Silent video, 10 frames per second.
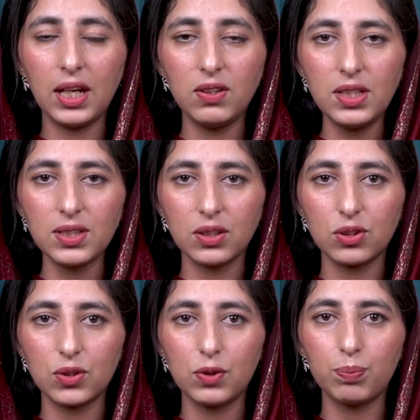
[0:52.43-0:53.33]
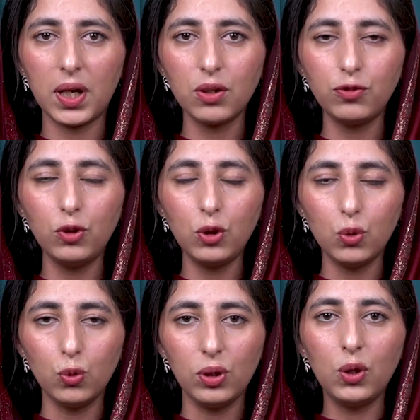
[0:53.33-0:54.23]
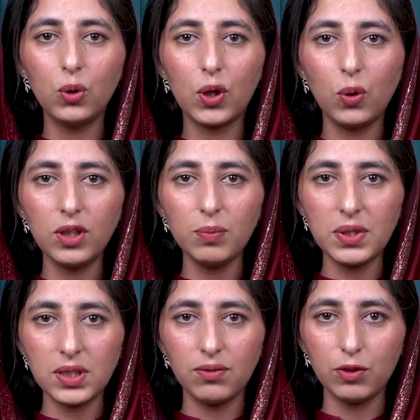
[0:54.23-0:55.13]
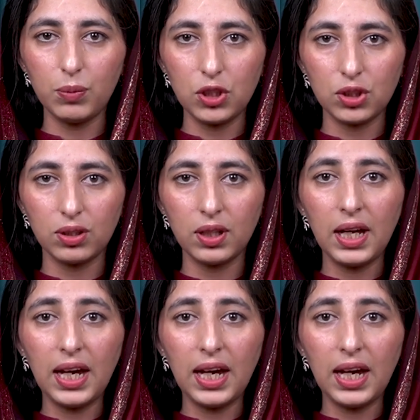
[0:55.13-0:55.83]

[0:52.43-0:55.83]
and researchers with powerful tools to counter misinformation